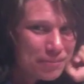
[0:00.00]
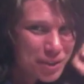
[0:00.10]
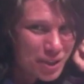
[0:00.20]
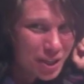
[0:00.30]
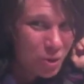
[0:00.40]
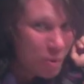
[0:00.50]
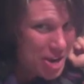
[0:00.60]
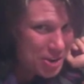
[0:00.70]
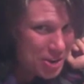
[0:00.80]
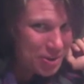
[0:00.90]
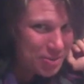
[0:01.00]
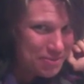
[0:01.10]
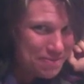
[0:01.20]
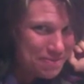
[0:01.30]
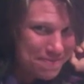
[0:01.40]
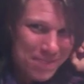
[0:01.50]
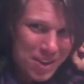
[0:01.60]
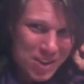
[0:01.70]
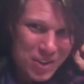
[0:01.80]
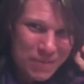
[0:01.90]
an awakener,
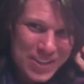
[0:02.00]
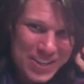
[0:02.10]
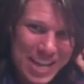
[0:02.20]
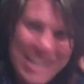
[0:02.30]
something that